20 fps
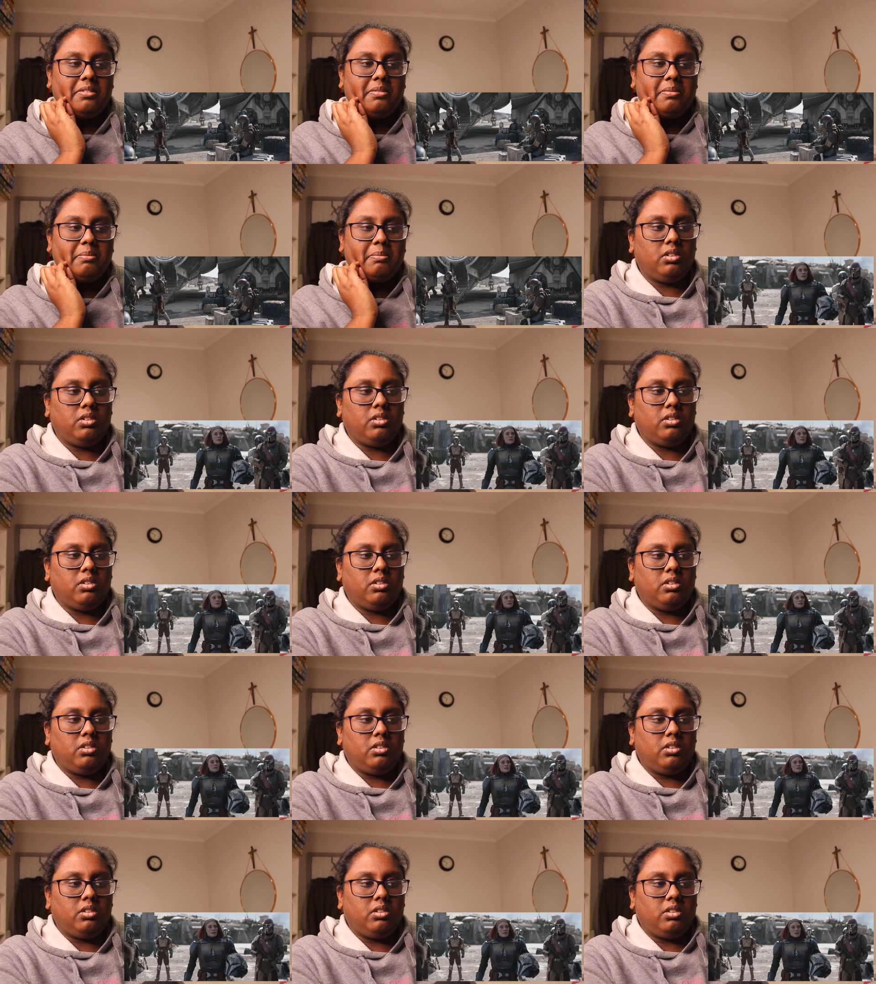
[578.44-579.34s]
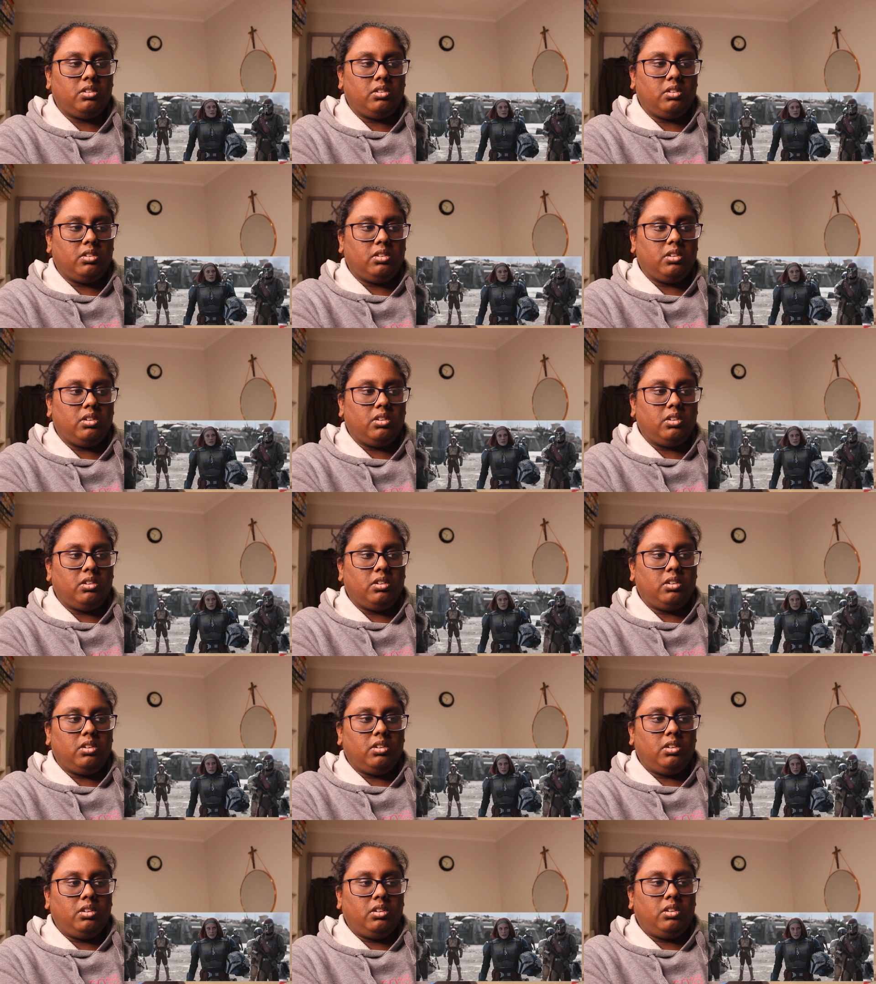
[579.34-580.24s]

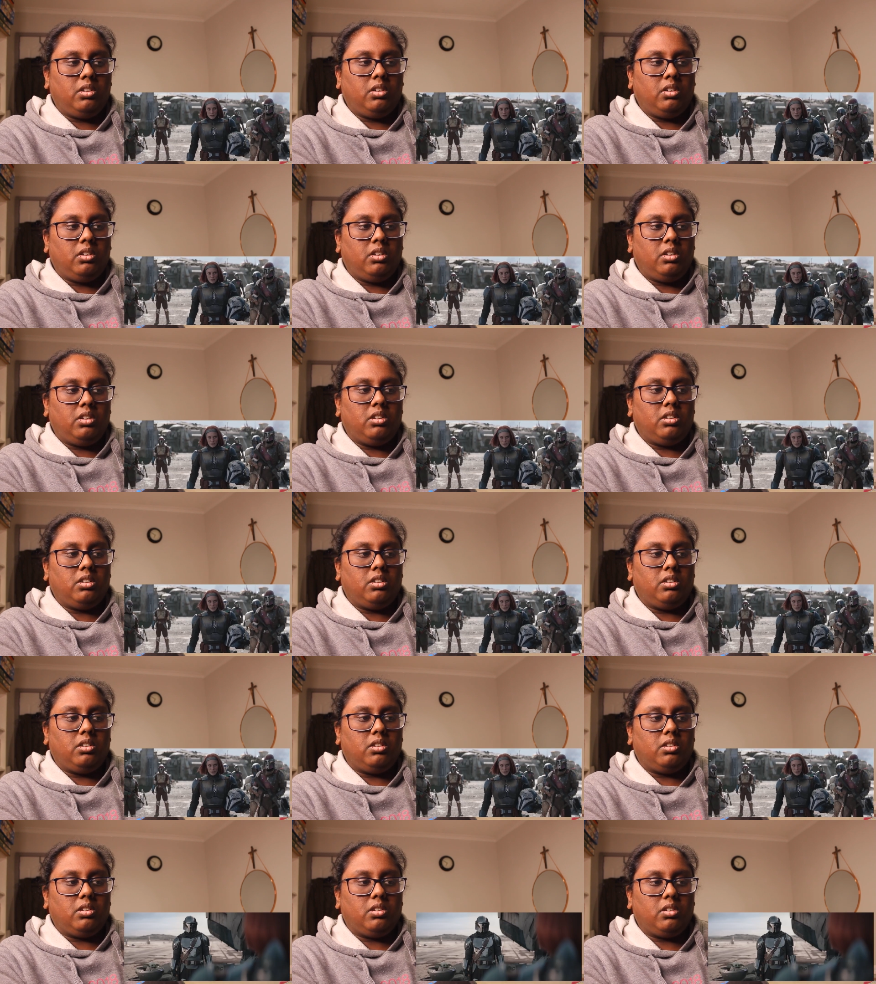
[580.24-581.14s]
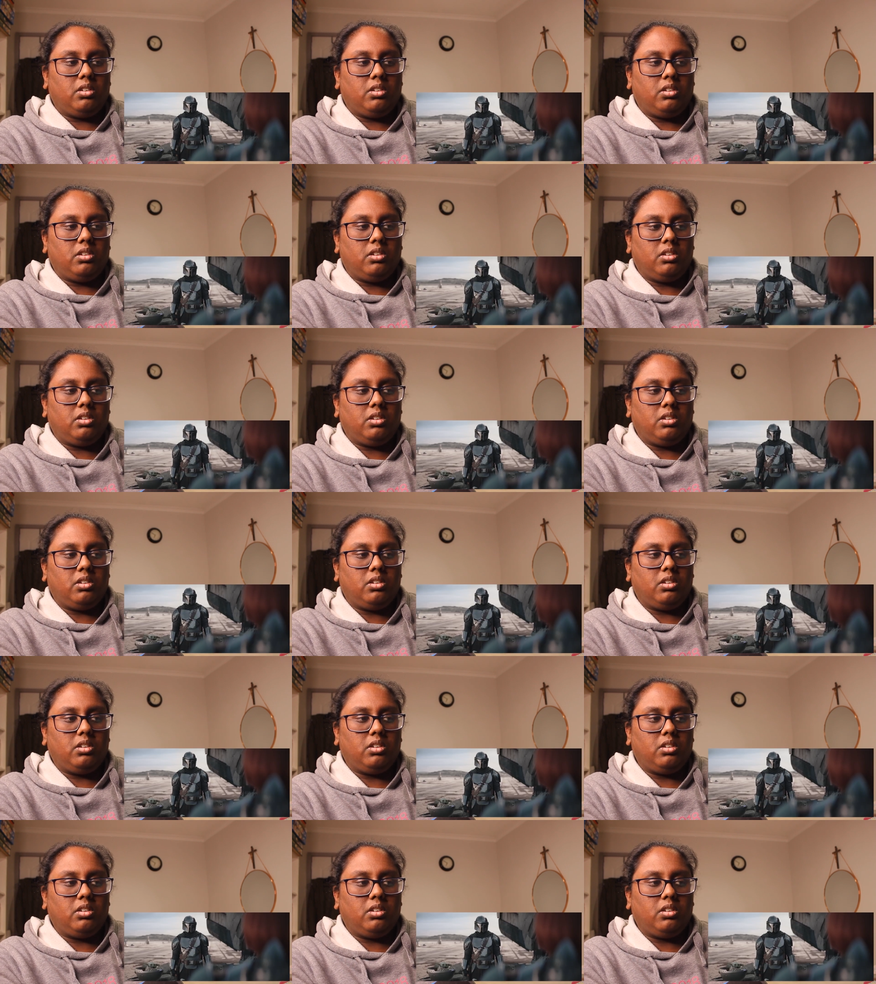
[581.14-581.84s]
No one is speaking in this clip.